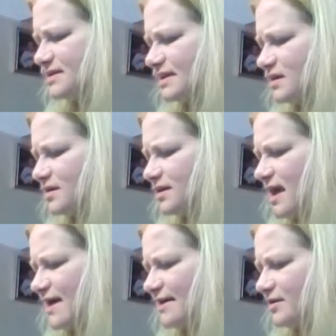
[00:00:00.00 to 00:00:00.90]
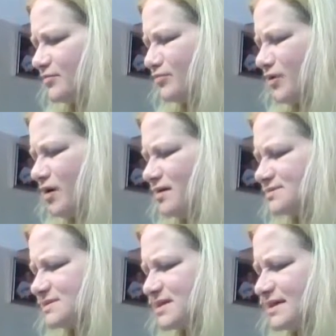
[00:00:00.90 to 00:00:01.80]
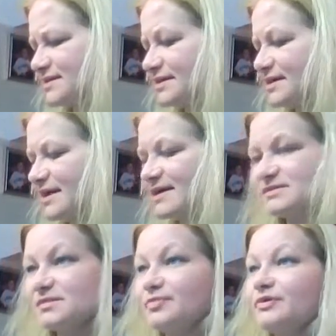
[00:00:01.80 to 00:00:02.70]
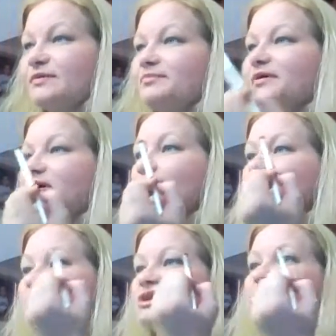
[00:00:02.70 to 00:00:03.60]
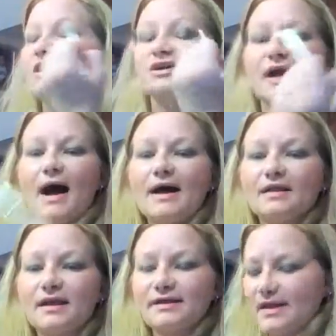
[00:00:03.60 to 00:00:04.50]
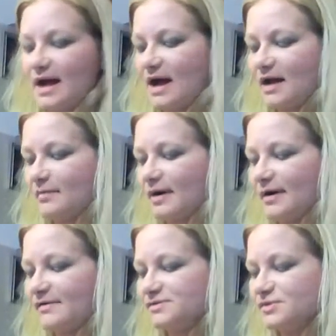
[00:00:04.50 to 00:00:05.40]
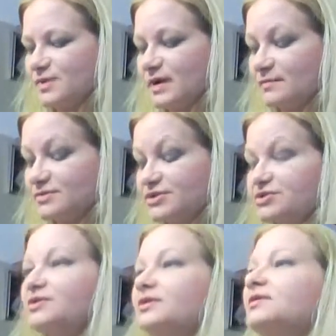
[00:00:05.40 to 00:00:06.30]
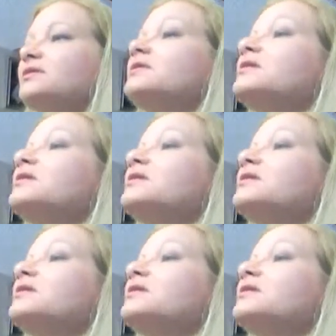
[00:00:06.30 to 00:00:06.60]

then a lighter bronzy, and then it has the pretty pink, which you highlight your eyebrows with, I'm sure